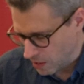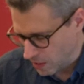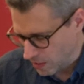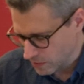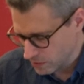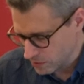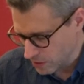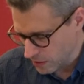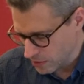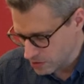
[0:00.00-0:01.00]
And
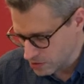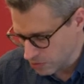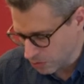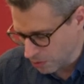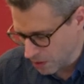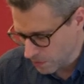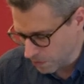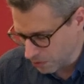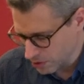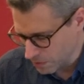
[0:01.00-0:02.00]
uh, there's one
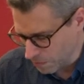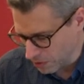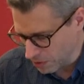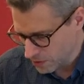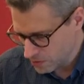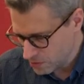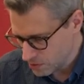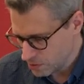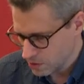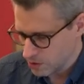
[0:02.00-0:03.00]
important point
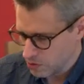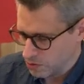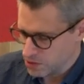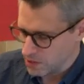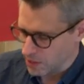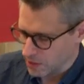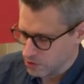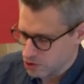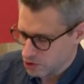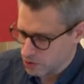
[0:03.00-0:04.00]
which I'd
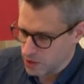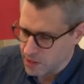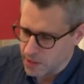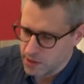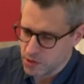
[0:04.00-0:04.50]
like to show you here.